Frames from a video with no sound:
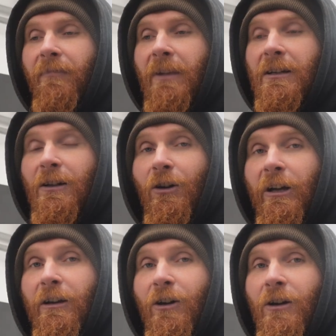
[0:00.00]
It's
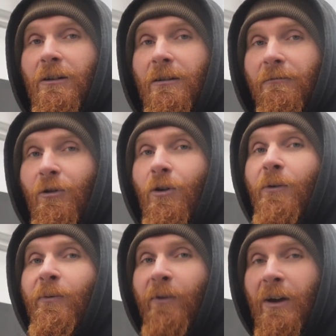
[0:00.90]
looking good.
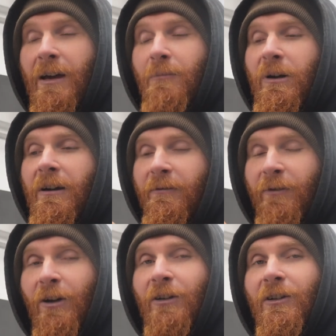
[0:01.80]
Got a fair bit of
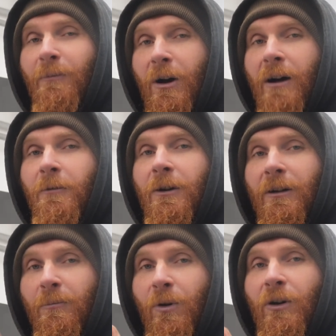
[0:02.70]
custom
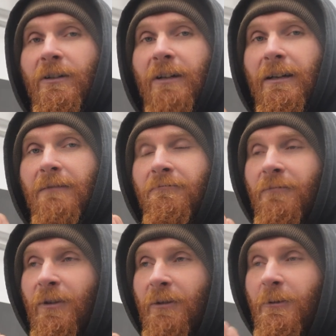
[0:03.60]
artwork booked in.
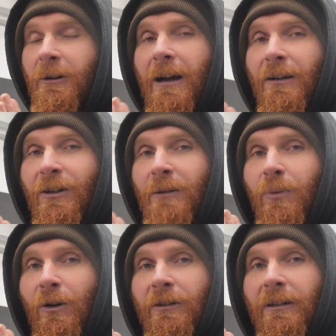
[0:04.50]
We're actually
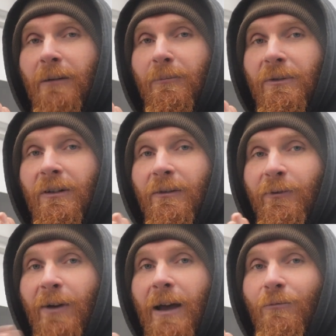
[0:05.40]
booked up till
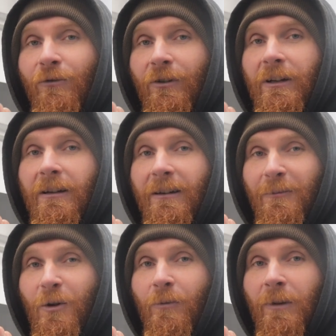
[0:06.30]
February at the
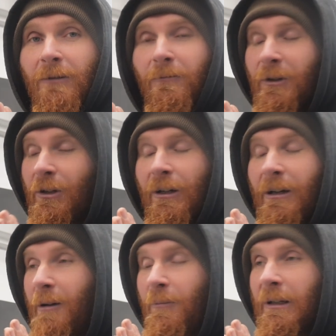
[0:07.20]
moment, which I
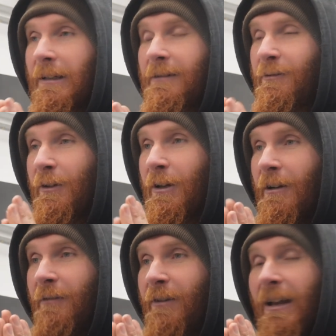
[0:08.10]
can't believe.
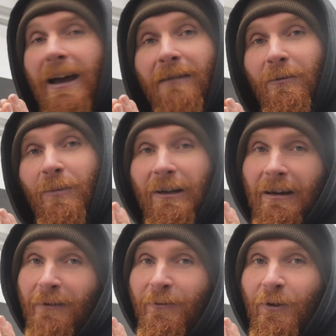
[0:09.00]
Never been
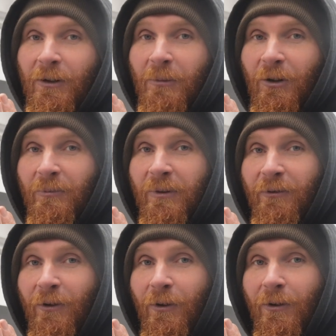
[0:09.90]
that fully booked
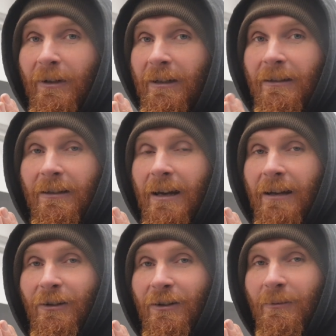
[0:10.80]
before in the
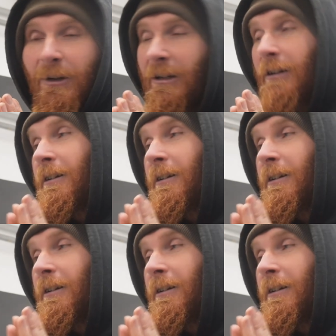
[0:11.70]
10 years I've been here.